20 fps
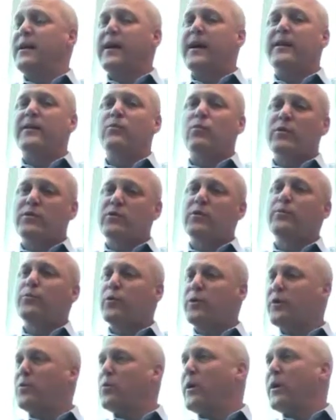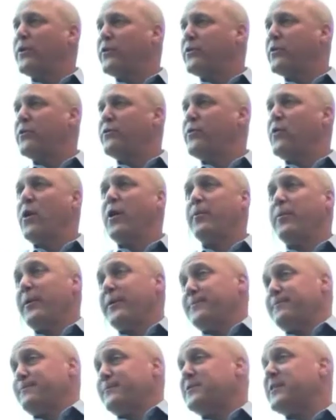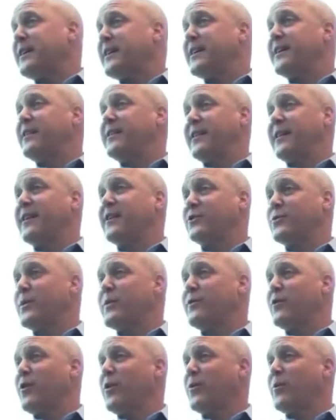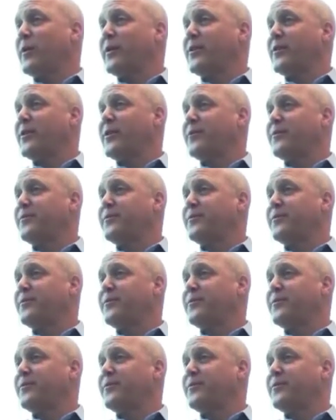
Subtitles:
And we're doing pretty well so far, but it's like anything else, we have a long way to go.